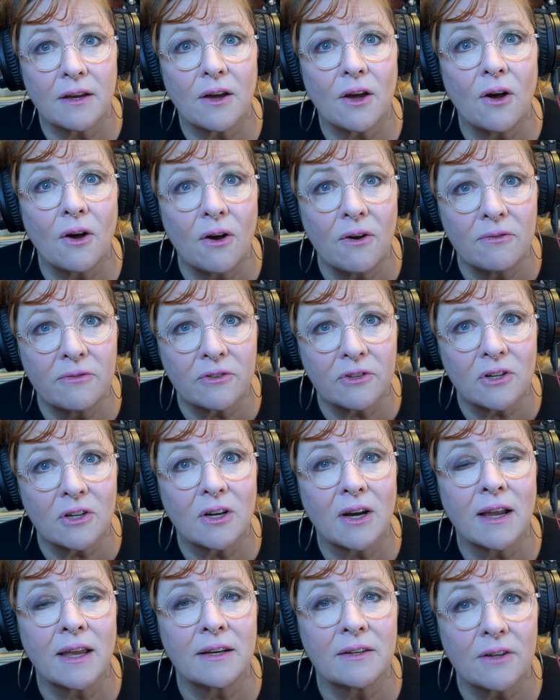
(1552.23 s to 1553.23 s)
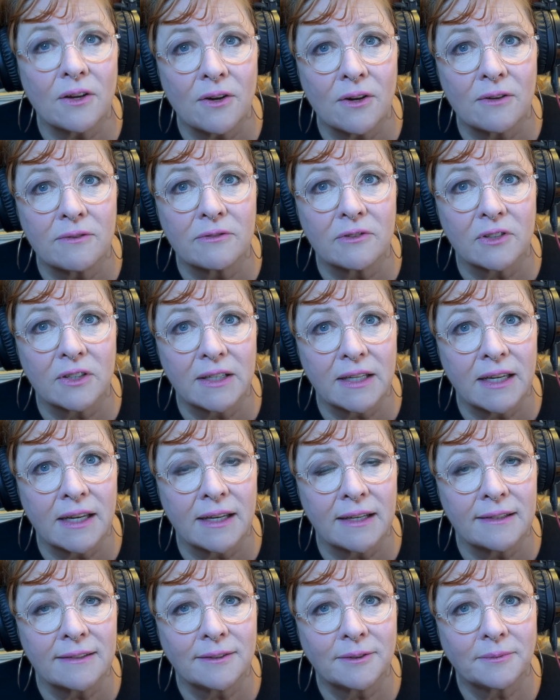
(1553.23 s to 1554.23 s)
over and over
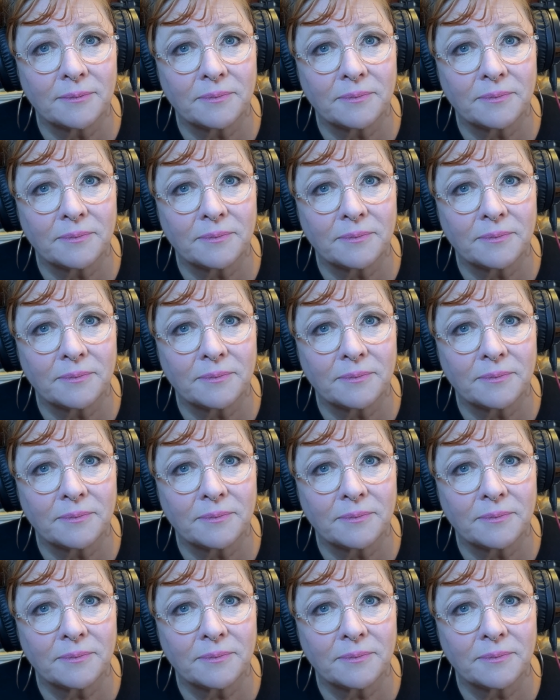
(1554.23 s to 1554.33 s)
again.